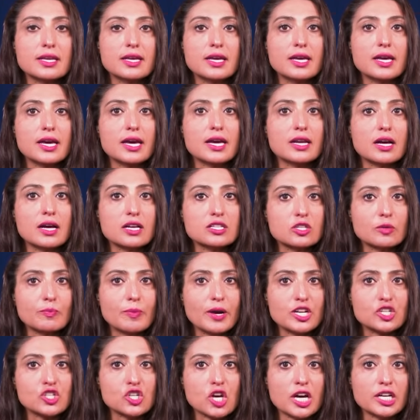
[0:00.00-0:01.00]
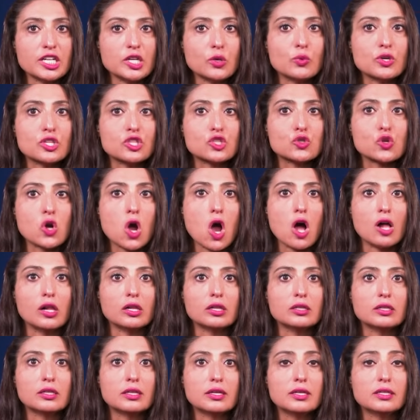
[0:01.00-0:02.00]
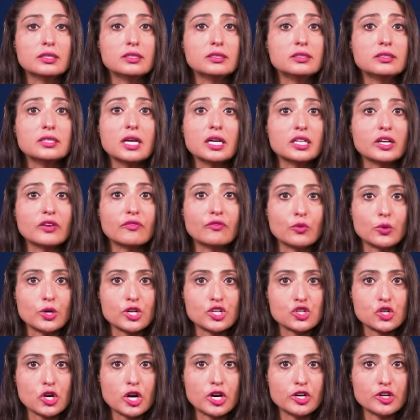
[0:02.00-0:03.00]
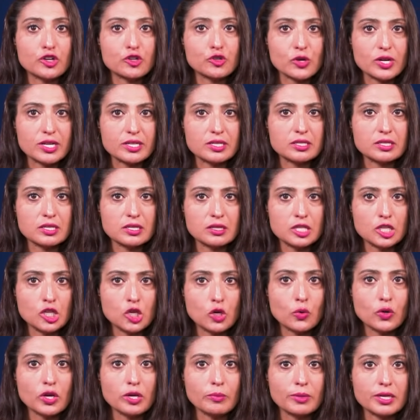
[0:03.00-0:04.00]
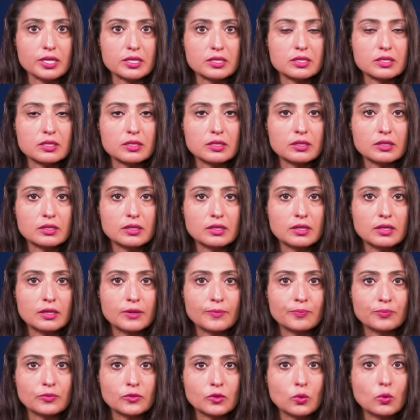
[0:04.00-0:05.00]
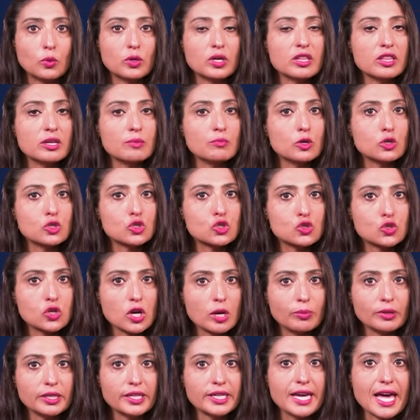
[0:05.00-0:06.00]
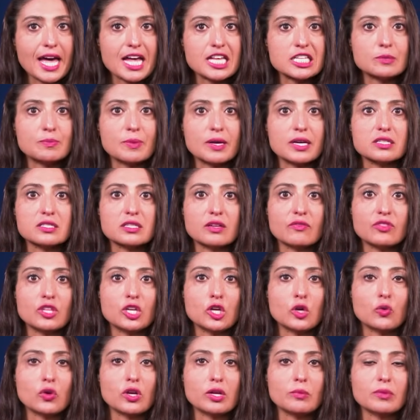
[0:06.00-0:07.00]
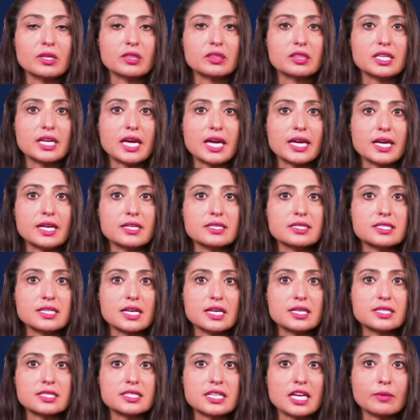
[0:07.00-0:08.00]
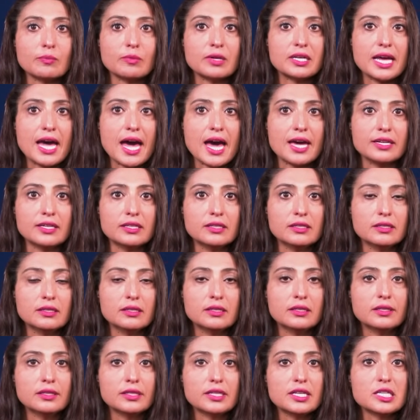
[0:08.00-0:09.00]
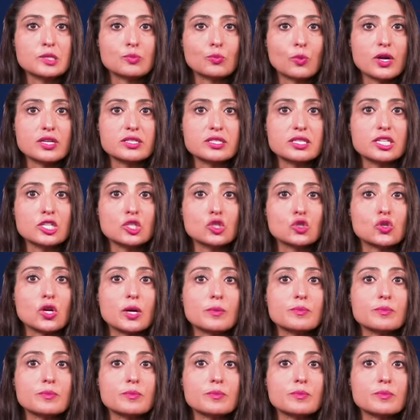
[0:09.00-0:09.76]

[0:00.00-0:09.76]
and Azerbaijani withdrawal, none of which are addressed in the agreement. One of the most troubling aspects of the agreement, the ANCA statement added, is President Trump's